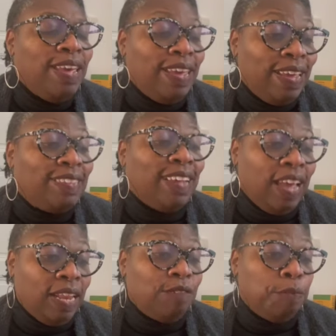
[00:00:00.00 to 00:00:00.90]
it's a
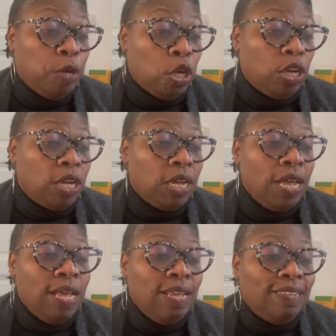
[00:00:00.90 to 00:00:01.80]
hell of a book.
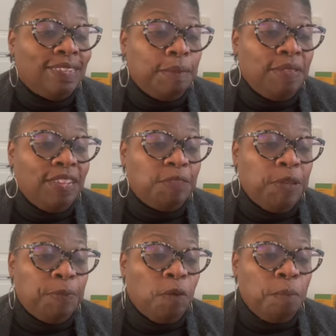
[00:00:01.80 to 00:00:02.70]
Some of these
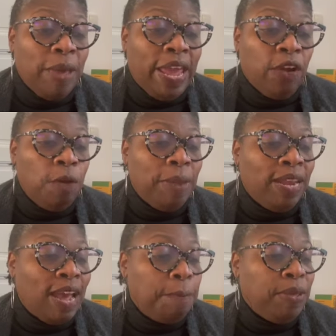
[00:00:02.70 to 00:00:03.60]
people may or may
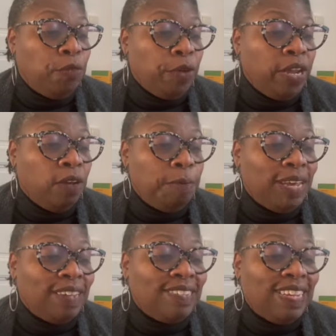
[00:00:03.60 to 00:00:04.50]
not be real
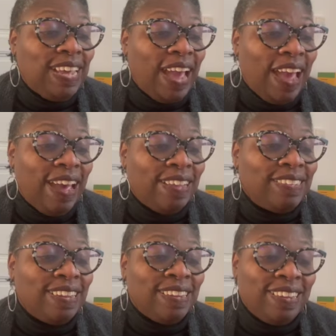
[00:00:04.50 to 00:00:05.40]
because he
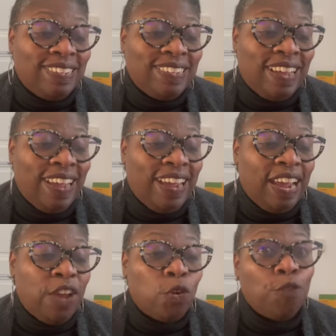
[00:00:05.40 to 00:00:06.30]
has, let's
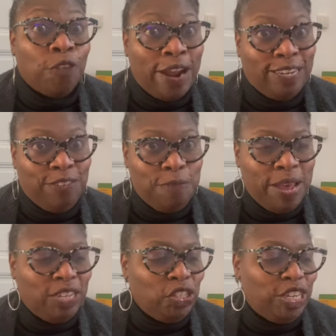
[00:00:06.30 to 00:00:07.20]
say, an overactive
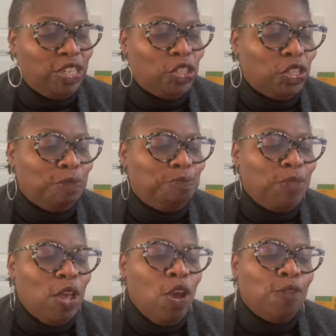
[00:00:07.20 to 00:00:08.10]
imagination.
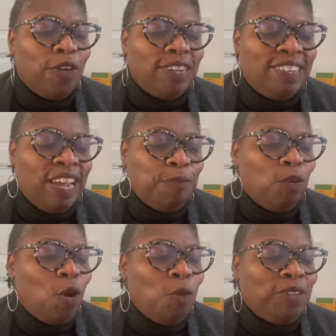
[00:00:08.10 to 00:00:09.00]
For
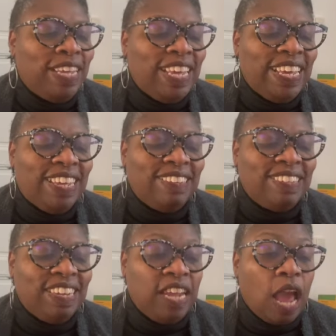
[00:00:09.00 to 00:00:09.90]
example, only he can
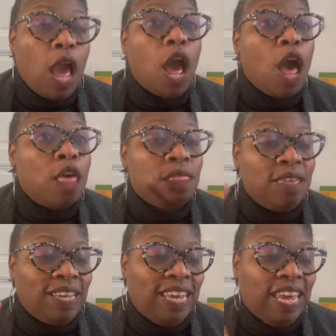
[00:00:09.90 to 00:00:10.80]
see
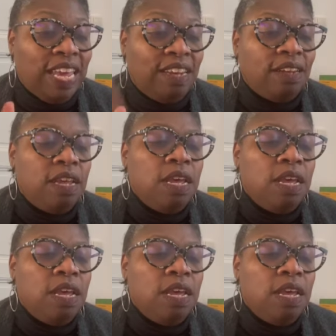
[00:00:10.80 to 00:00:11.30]
the kid,